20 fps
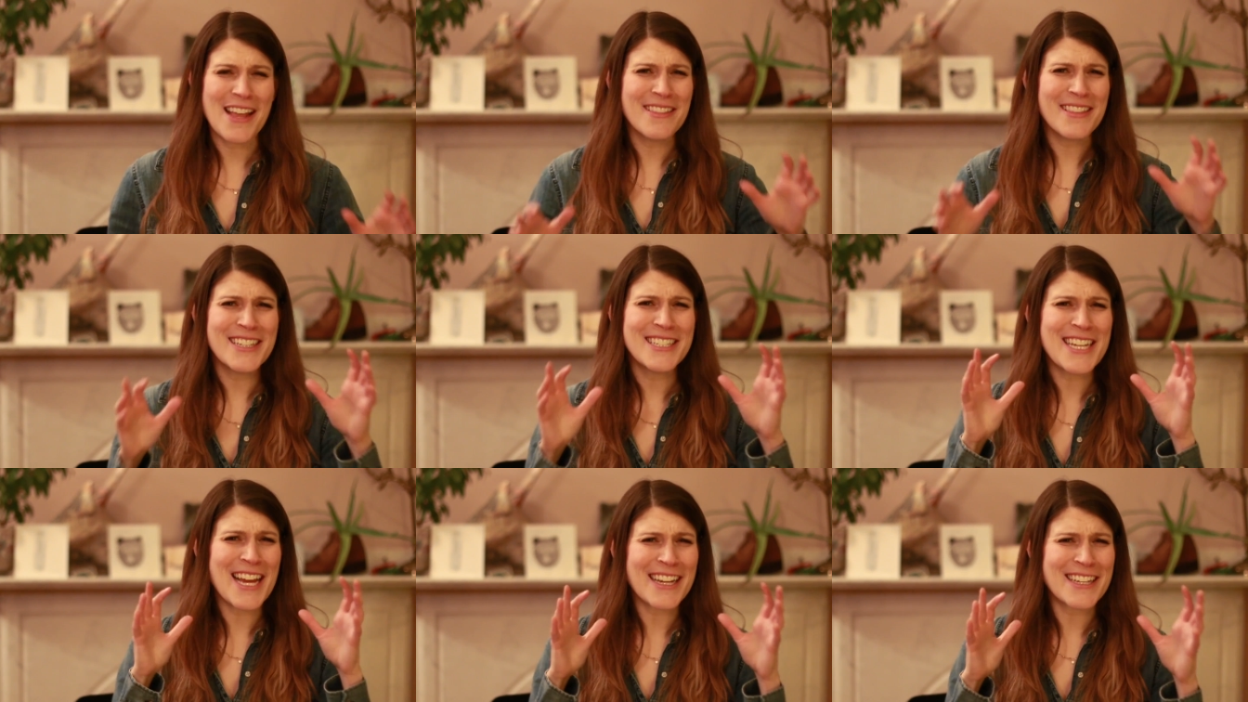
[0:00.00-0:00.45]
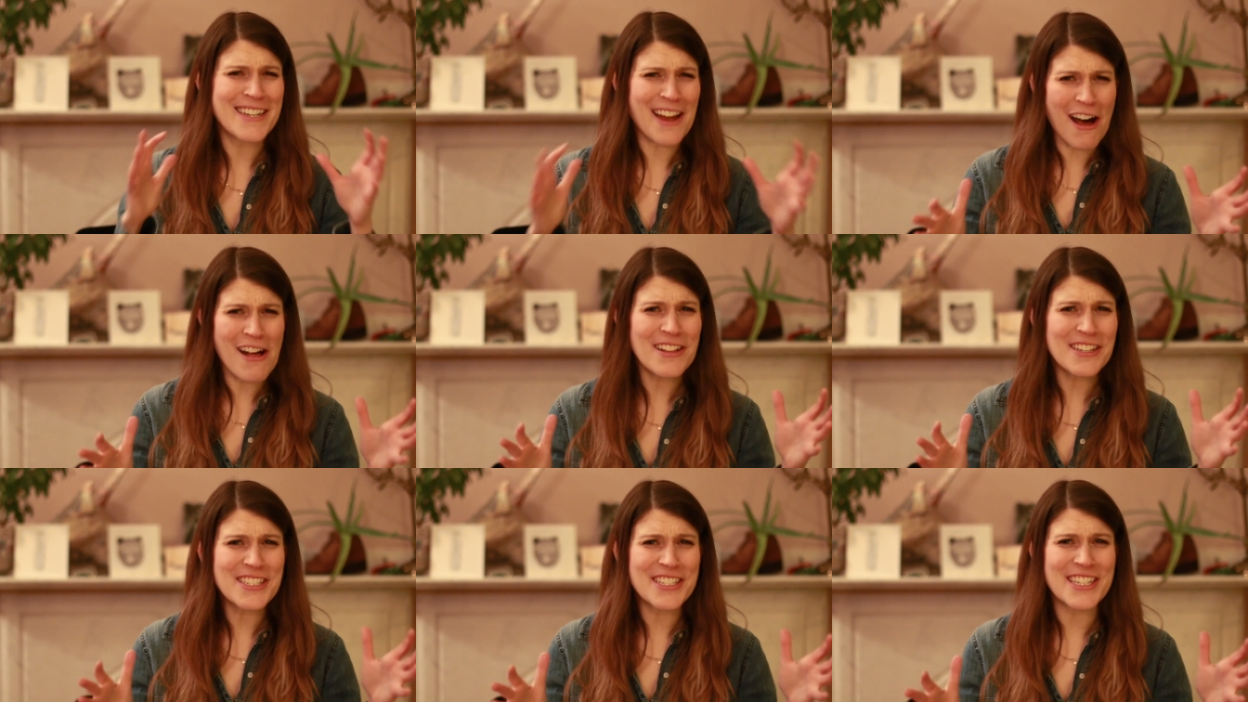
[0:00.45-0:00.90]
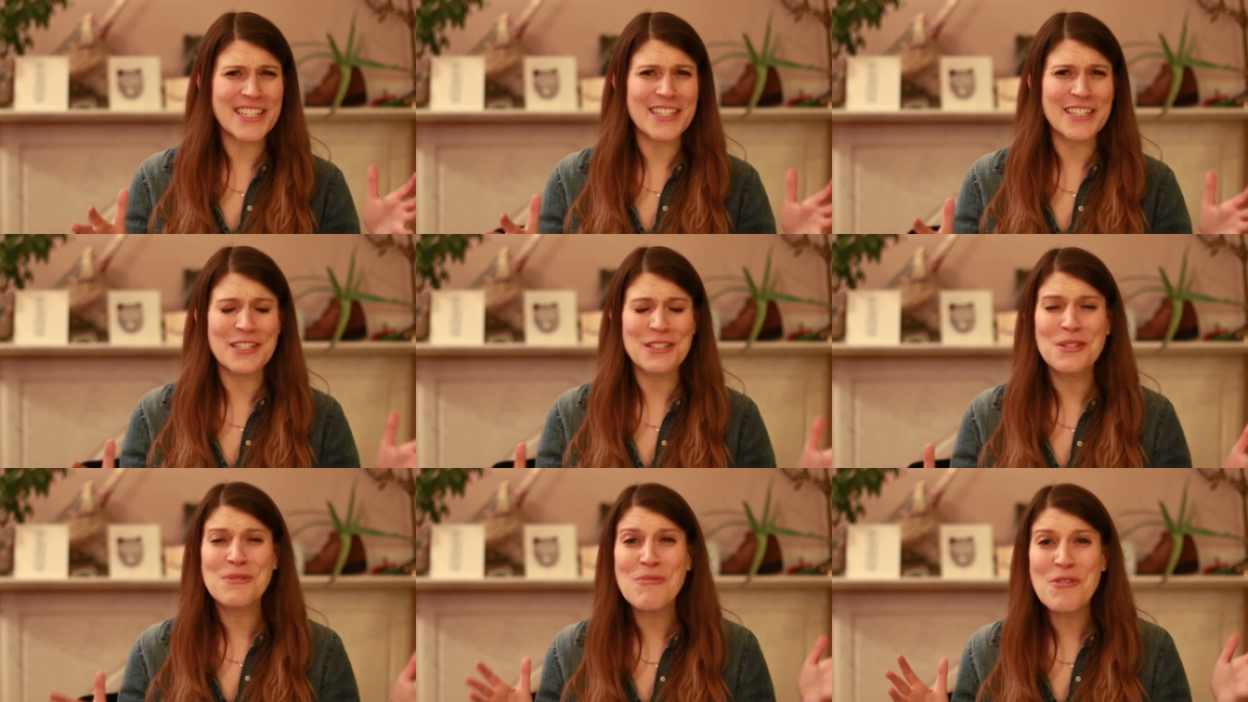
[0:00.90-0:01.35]
And the technology
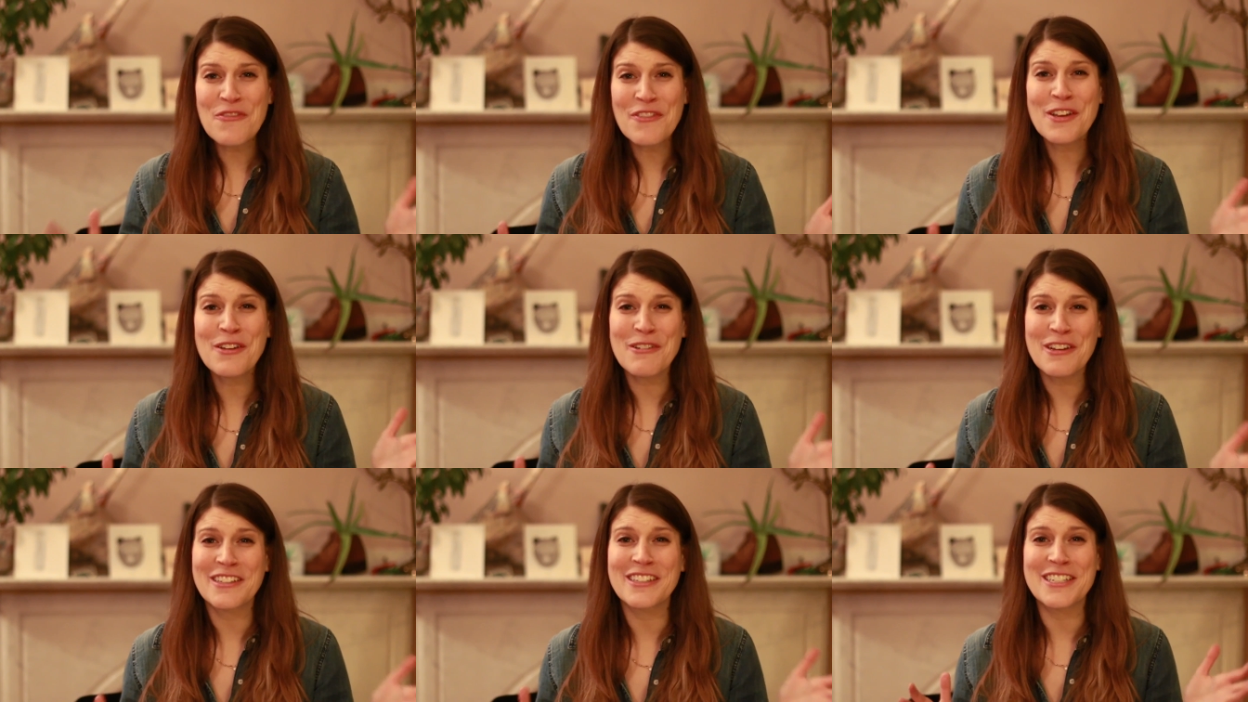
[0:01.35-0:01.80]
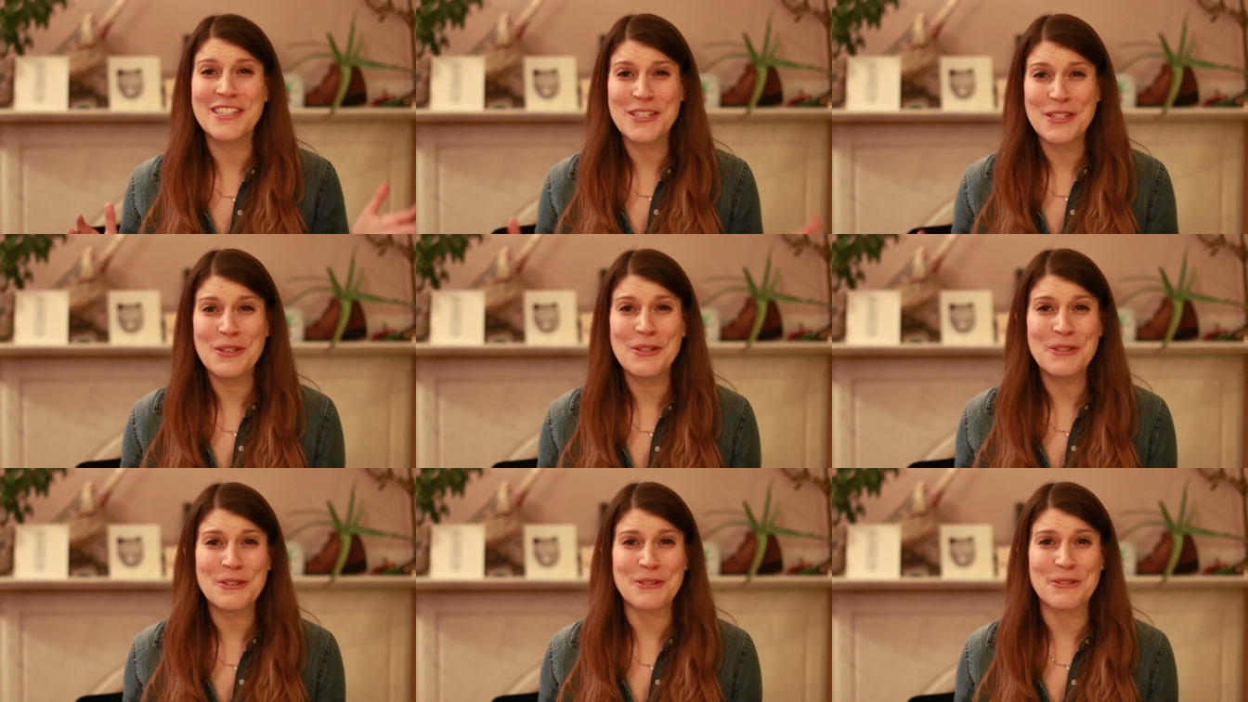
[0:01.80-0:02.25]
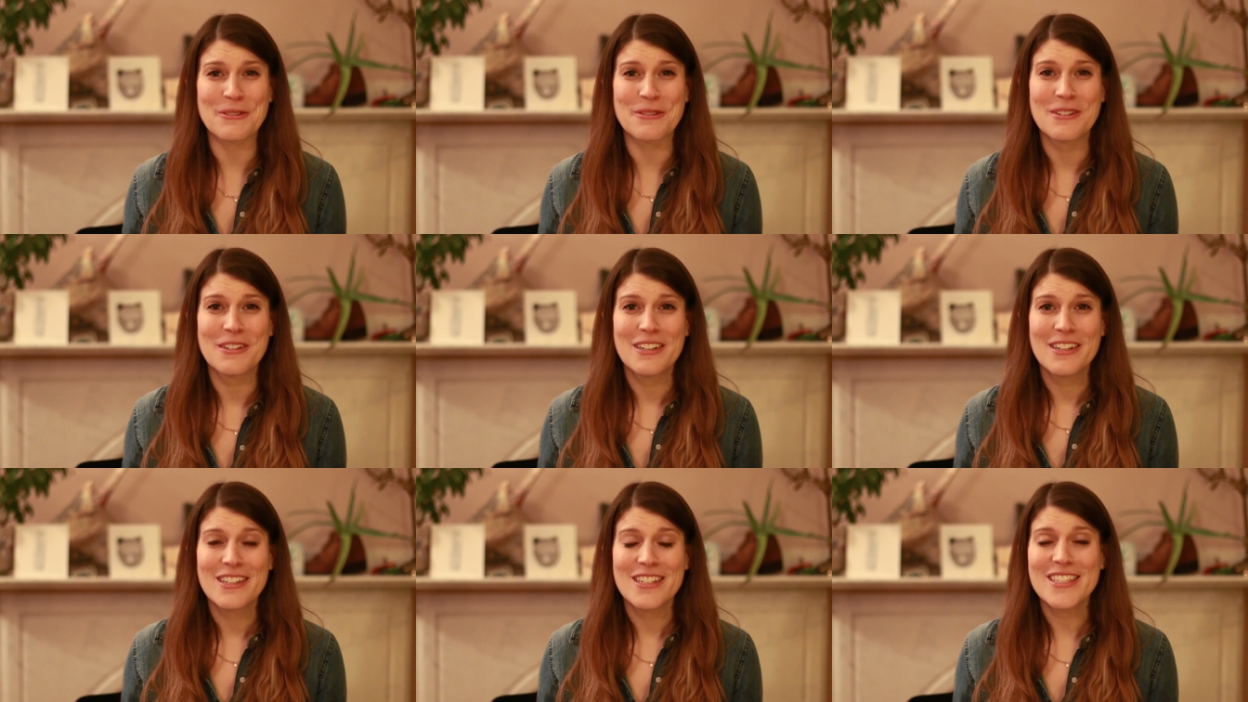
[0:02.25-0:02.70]
is moving quickly too.
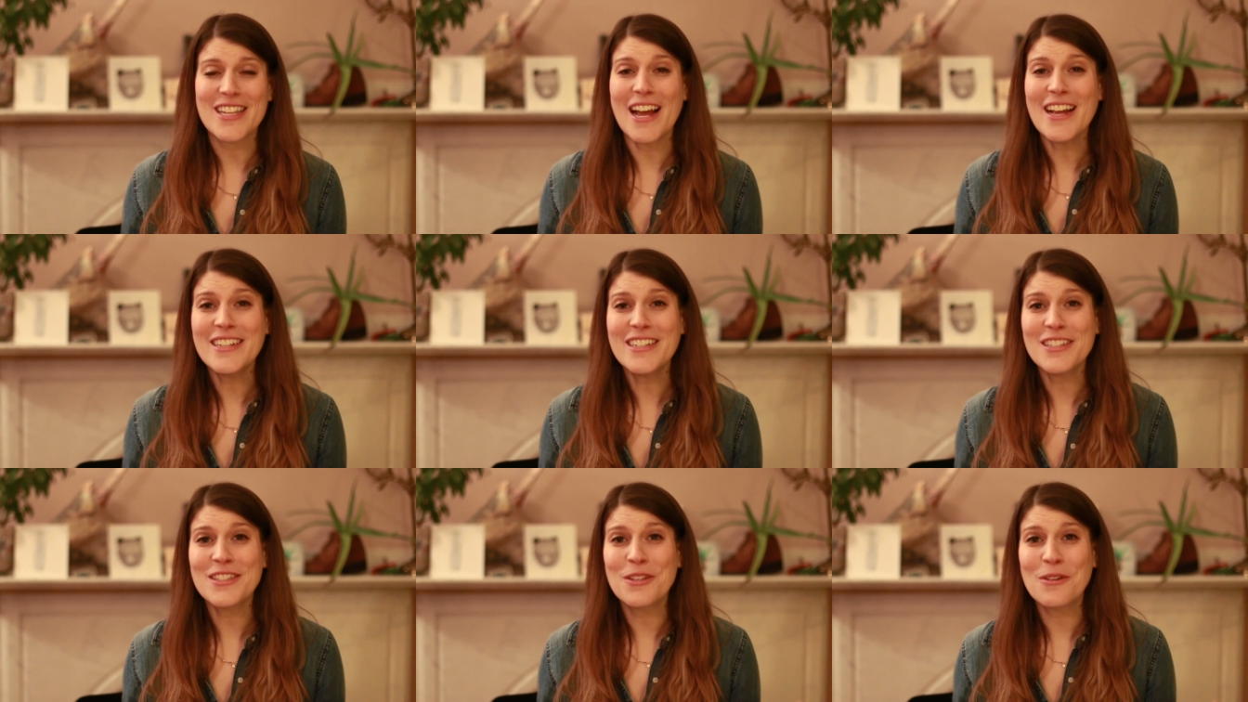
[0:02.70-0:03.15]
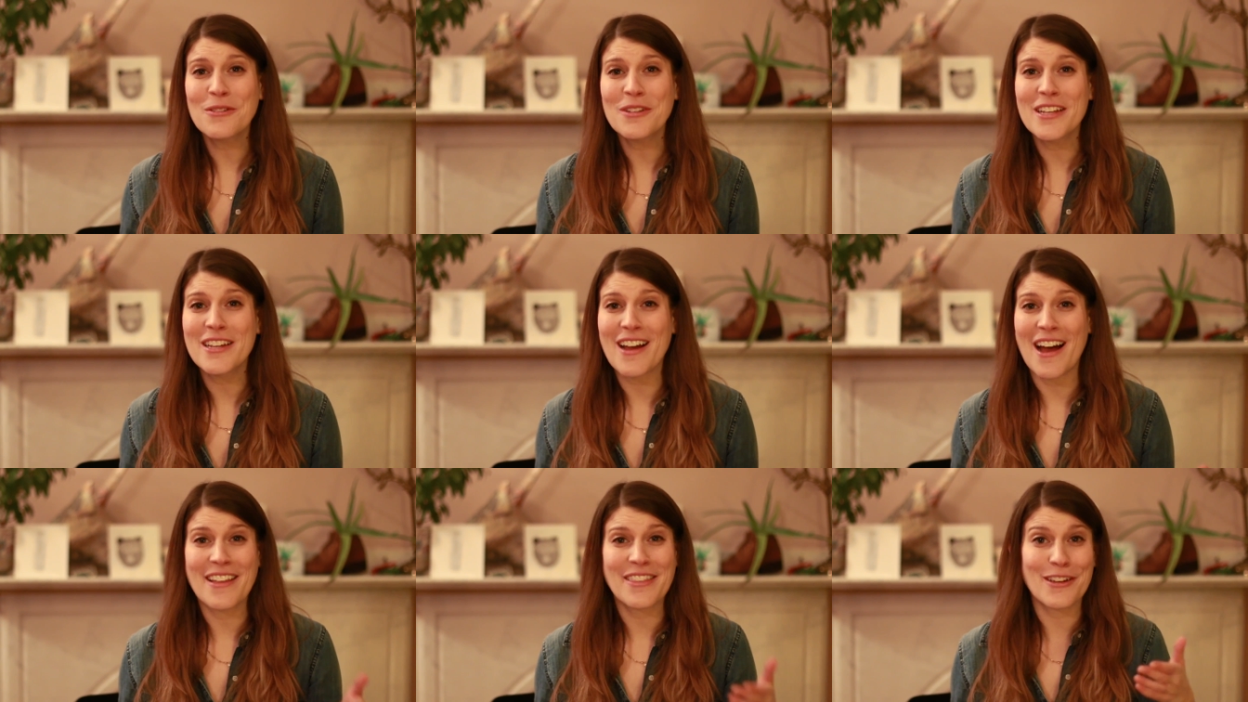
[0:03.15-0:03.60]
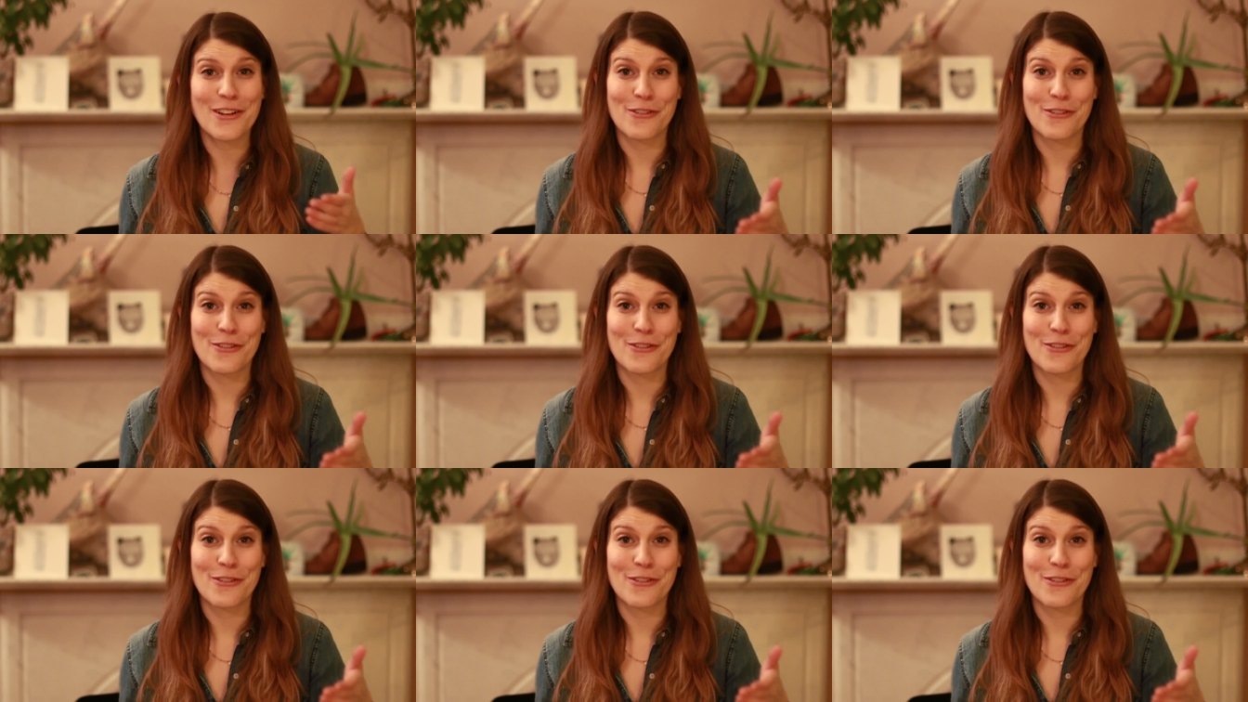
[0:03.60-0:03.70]
Scientists only got